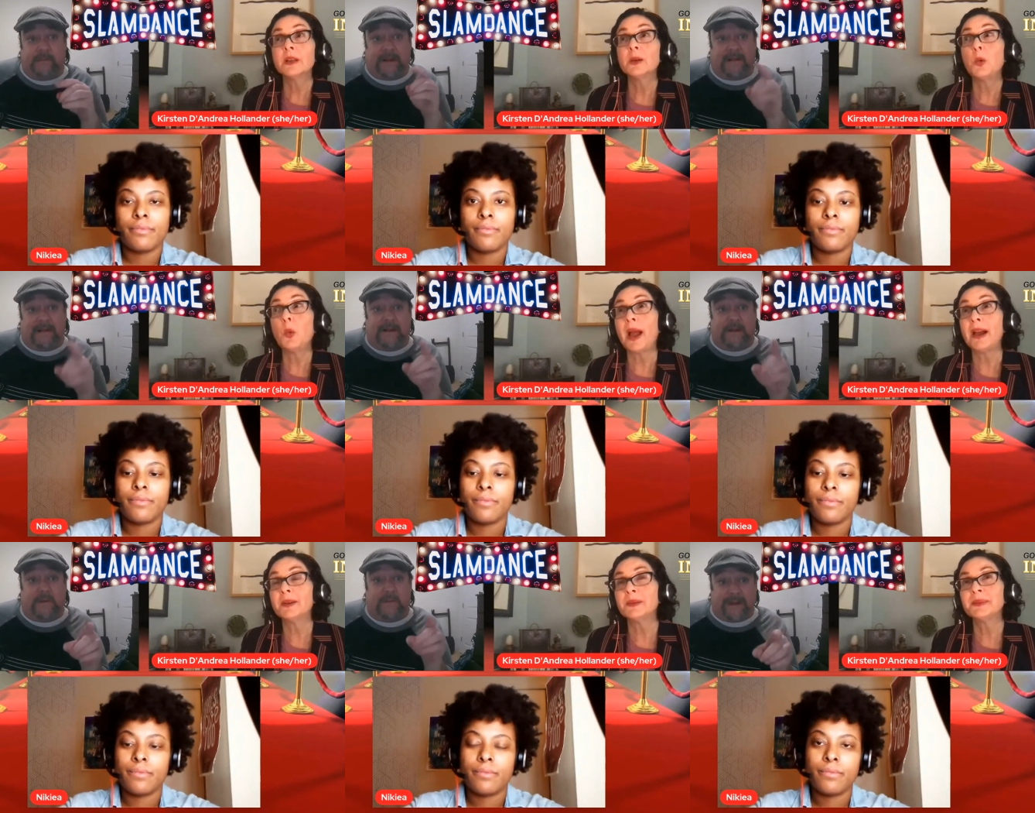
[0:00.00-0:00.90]
Speaker 1: but
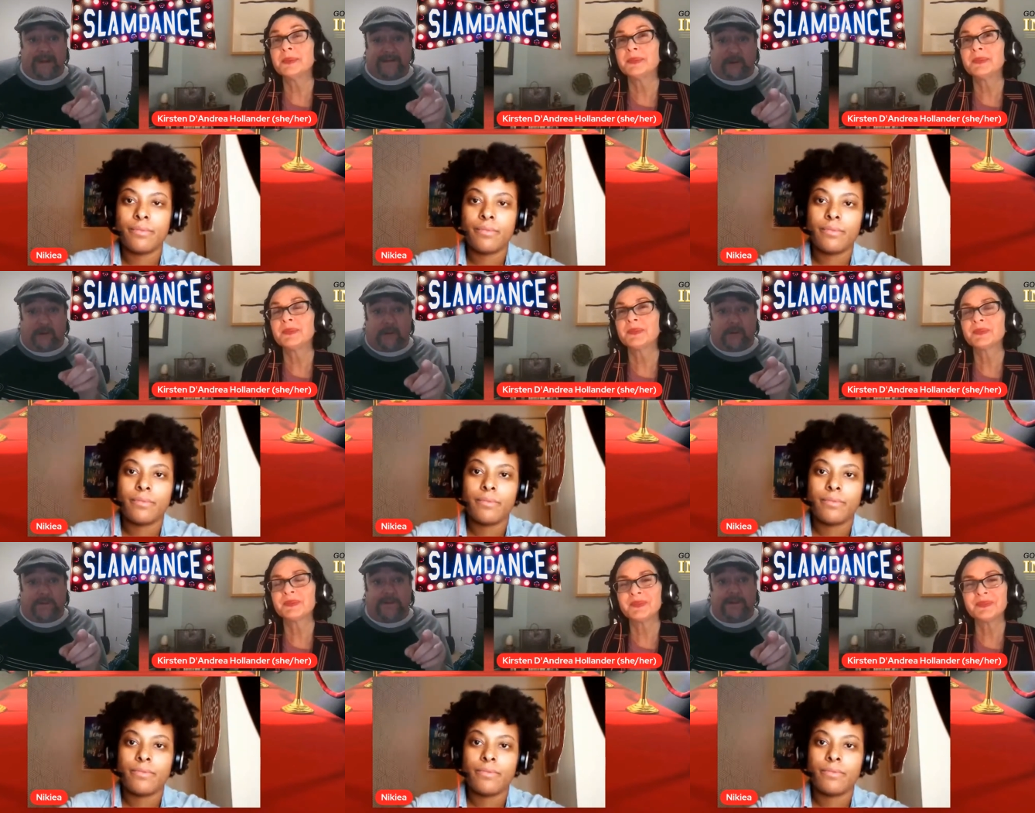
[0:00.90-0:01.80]
you were being
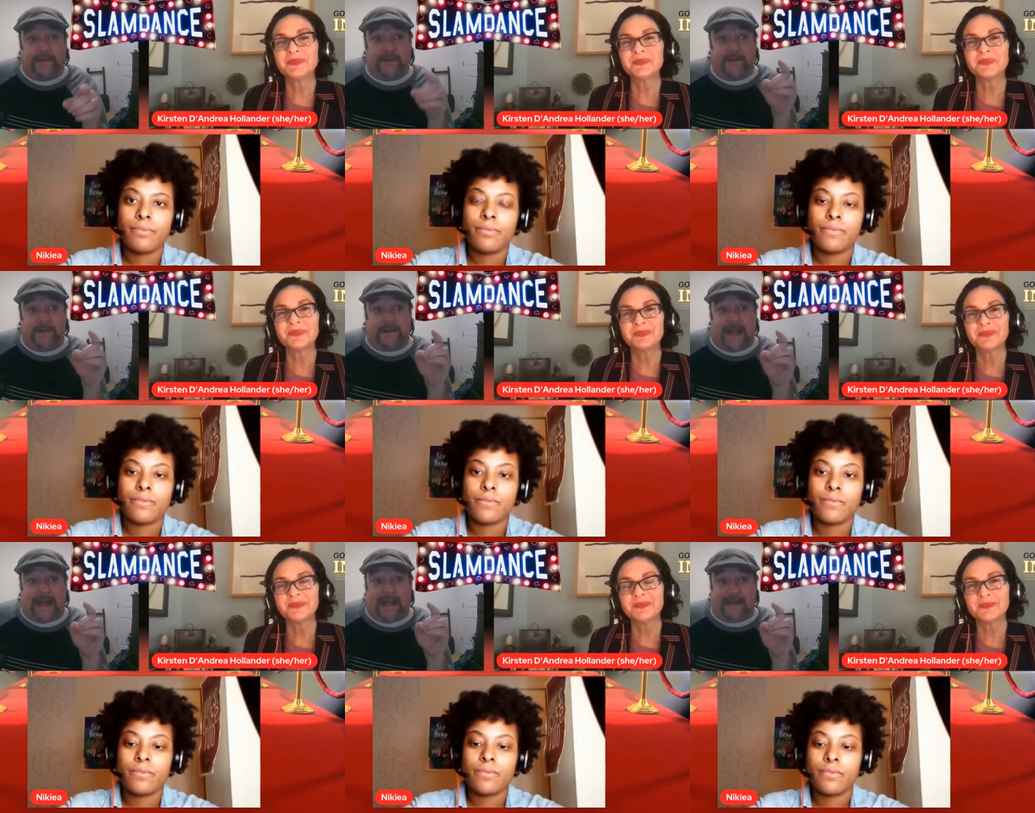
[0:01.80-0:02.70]
told
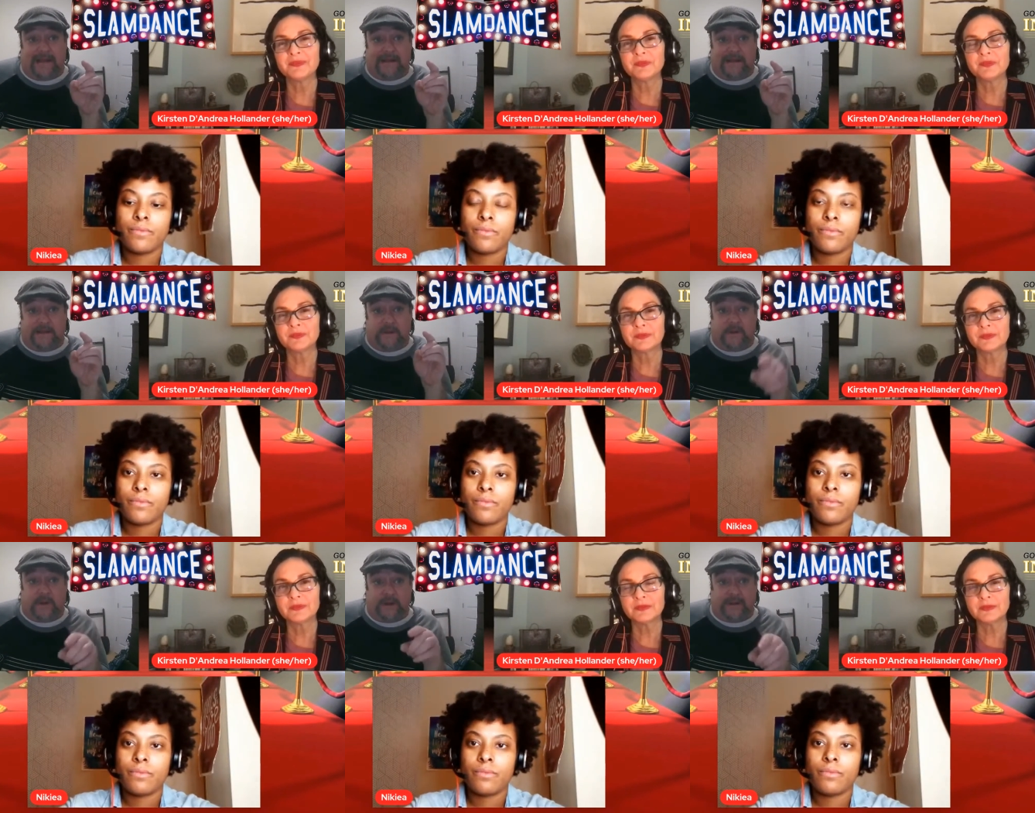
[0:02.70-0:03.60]
that you
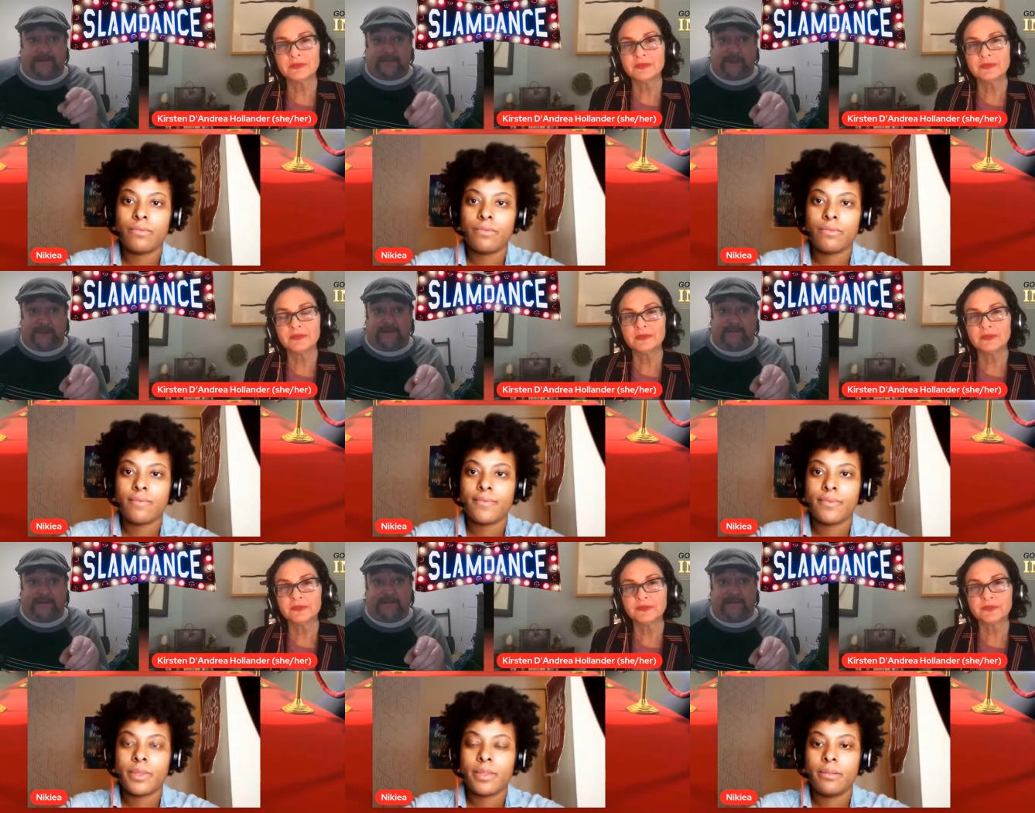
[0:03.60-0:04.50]
could
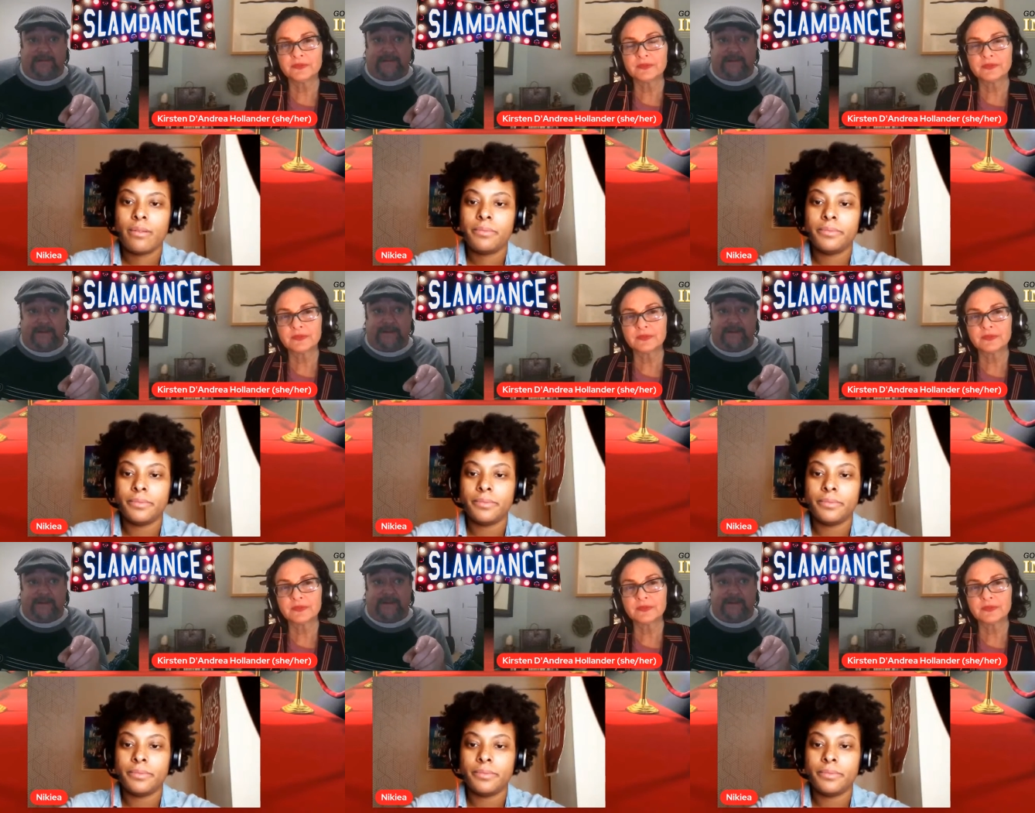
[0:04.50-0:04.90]
experience this.